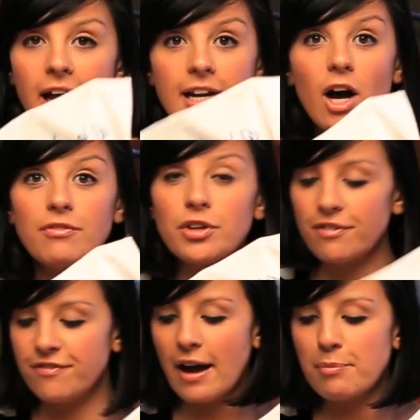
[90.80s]
Now I've got a
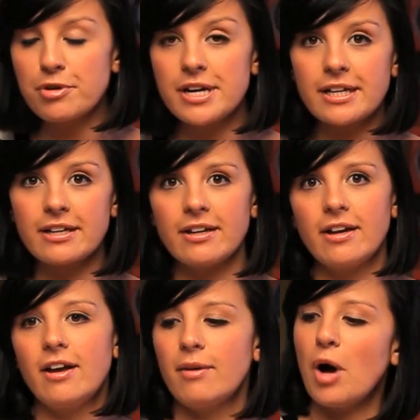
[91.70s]
fabric
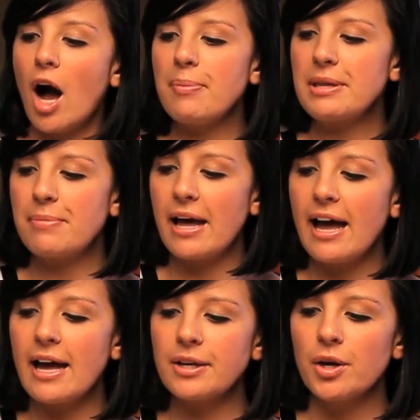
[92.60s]
piping
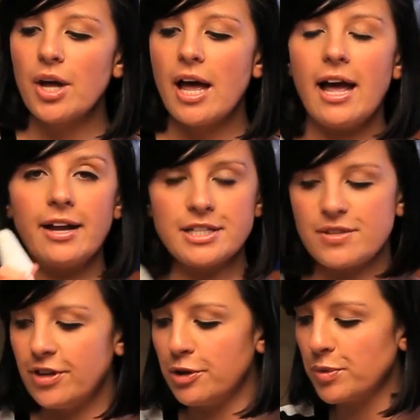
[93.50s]
bag and it's
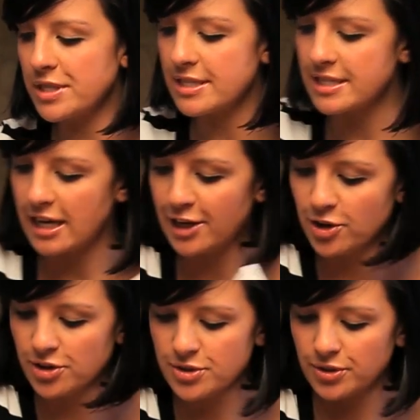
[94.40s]
fitted with a star
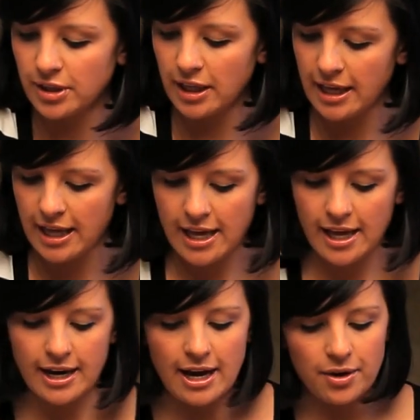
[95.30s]
nozzle.
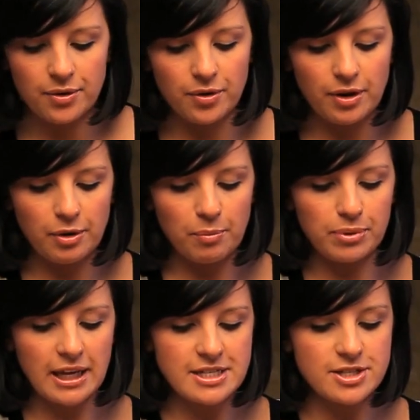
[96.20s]
Now
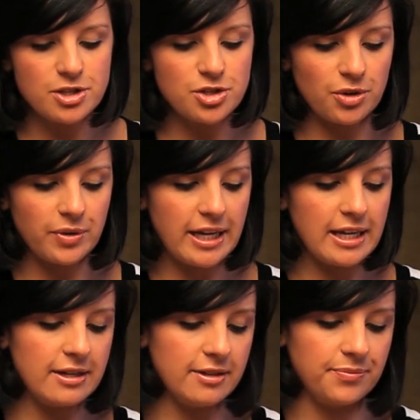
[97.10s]
place the dough
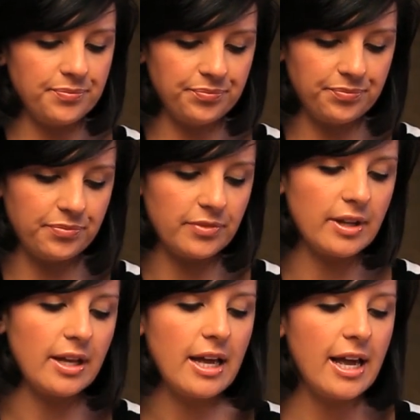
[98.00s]
in.
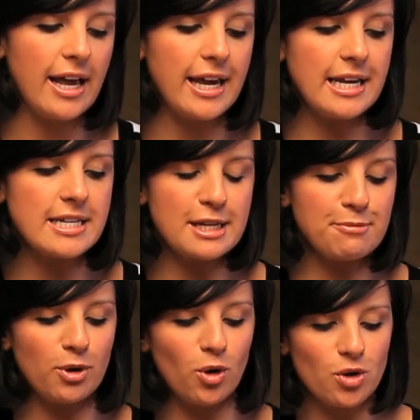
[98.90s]
It is
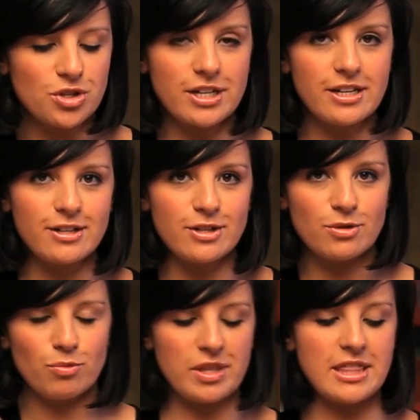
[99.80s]
important
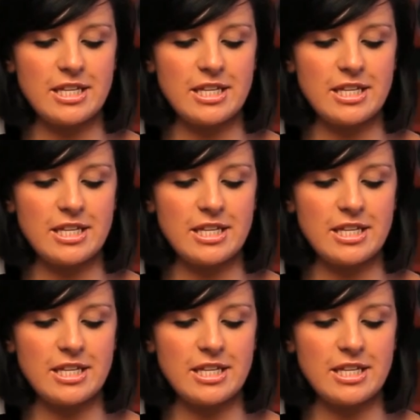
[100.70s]
with